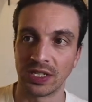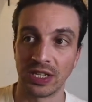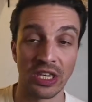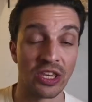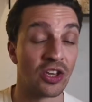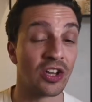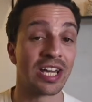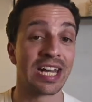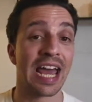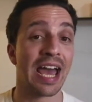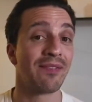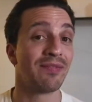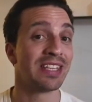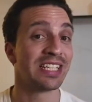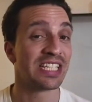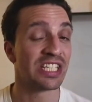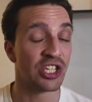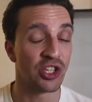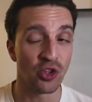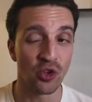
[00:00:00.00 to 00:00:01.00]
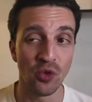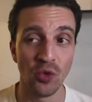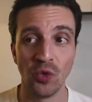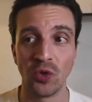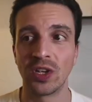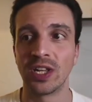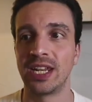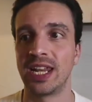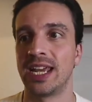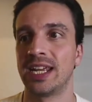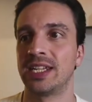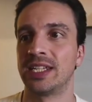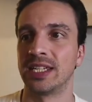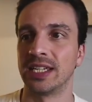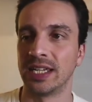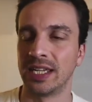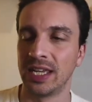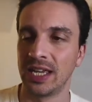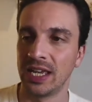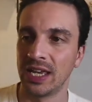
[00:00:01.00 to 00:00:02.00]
And you're gonna have this new connector.